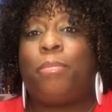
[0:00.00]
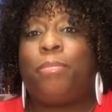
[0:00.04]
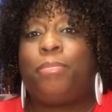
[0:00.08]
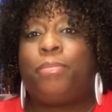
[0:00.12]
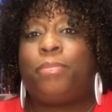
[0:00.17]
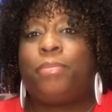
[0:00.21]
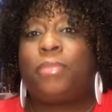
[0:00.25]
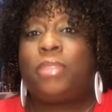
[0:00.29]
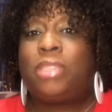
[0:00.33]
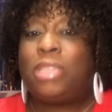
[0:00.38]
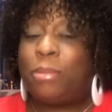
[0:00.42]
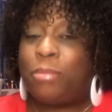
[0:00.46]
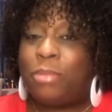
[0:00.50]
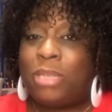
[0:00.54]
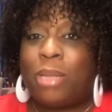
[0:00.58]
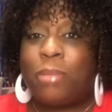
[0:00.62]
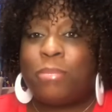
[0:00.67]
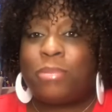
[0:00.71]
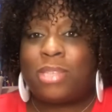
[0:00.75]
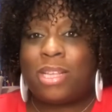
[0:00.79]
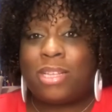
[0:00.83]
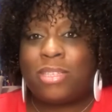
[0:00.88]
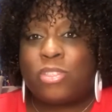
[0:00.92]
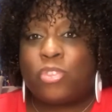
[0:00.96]

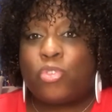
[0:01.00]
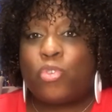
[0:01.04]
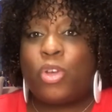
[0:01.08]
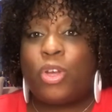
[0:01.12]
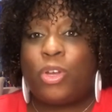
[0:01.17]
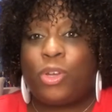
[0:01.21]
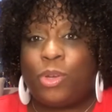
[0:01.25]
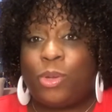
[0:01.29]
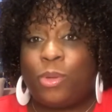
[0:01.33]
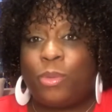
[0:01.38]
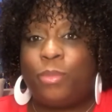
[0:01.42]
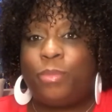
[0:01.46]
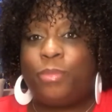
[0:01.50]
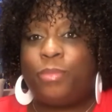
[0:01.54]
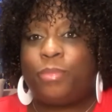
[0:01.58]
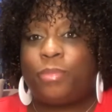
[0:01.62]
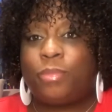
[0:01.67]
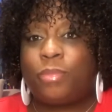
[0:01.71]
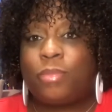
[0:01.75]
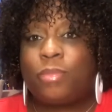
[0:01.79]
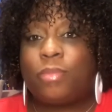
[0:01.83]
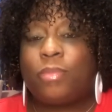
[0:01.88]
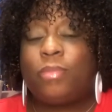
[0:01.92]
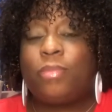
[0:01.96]
sometimes I struggle
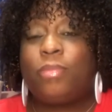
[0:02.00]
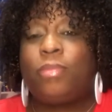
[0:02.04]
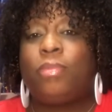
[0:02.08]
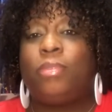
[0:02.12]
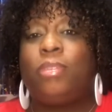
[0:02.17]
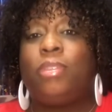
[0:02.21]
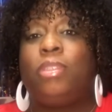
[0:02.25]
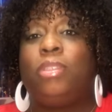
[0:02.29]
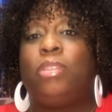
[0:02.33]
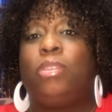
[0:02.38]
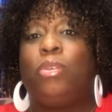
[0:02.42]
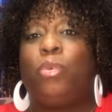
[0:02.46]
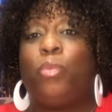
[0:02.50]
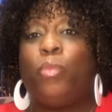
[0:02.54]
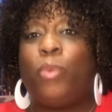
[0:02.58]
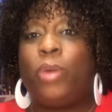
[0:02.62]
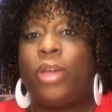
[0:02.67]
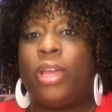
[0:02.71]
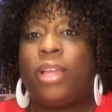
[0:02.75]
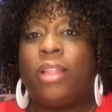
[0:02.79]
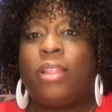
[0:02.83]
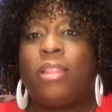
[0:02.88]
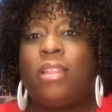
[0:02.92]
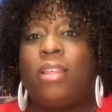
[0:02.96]

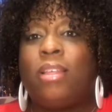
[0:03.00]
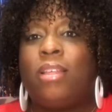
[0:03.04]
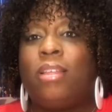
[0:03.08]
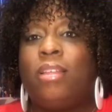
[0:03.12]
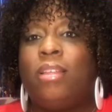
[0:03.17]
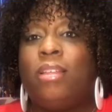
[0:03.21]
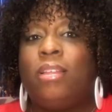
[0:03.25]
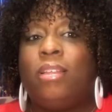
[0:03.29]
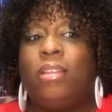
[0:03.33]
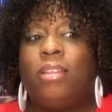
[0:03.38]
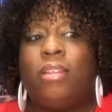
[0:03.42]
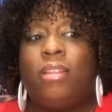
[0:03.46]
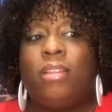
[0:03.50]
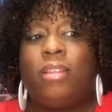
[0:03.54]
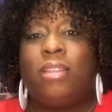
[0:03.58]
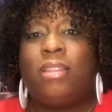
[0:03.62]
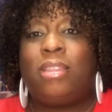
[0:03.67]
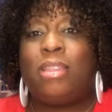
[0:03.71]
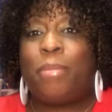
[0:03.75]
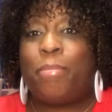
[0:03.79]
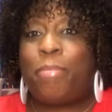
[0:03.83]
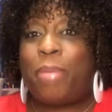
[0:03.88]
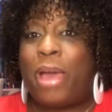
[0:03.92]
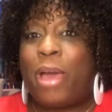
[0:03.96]
with
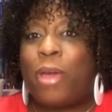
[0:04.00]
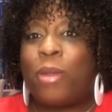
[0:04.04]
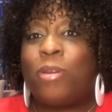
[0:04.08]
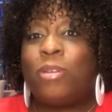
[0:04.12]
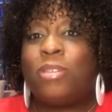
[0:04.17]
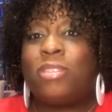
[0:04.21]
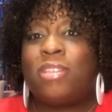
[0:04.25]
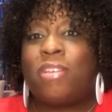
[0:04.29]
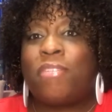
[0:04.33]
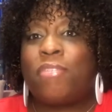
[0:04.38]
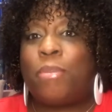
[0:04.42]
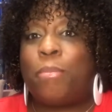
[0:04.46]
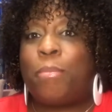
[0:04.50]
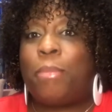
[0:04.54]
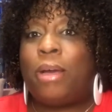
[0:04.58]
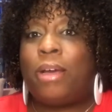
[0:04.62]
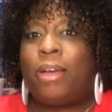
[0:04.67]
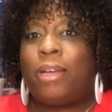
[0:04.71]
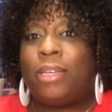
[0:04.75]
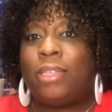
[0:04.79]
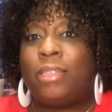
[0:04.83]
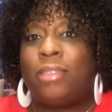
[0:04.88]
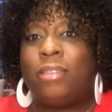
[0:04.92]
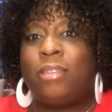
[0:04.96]
the battles of the
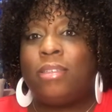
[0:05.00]
mind,